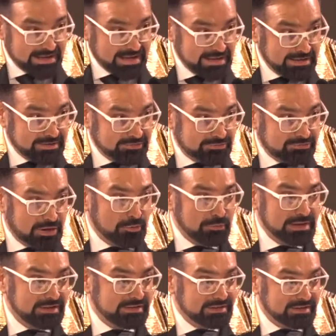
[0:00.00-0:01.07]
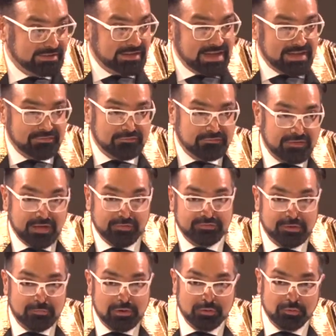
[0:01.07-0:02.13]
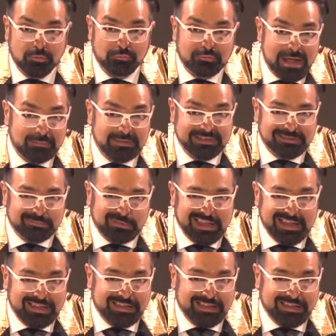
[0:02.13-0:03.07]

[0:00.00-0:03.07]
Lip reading: he is so Indian they even found someone called Rami to play